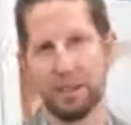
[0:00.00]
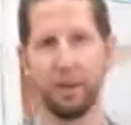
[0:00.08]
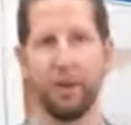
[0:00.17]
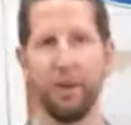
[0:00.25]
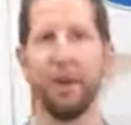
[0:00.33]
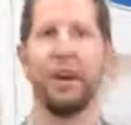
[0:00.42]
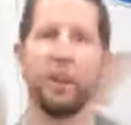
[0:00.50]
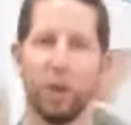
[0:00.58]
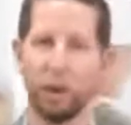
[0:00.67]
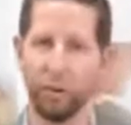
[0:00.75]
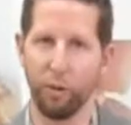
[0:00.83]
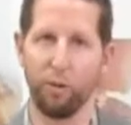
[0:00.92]
So
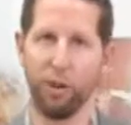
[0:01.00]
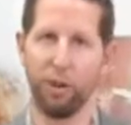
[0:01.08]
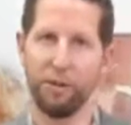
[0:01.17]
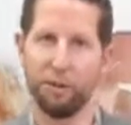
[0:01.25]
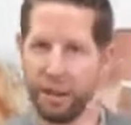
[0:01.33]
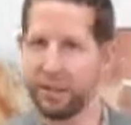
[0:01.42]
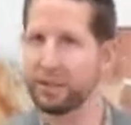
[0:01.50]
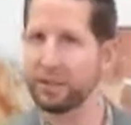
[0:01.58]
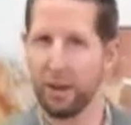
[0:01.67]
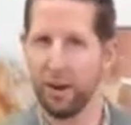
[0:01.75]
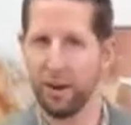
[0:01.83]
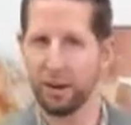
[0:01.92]
you have a rear
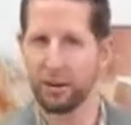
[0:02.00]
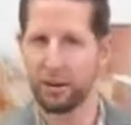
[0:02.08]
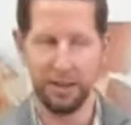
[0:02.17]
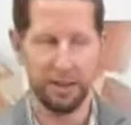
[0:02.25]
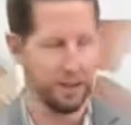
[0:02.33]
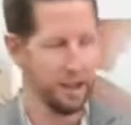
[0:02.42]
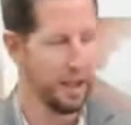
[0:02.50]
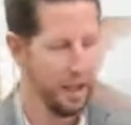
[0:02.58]
facing car seat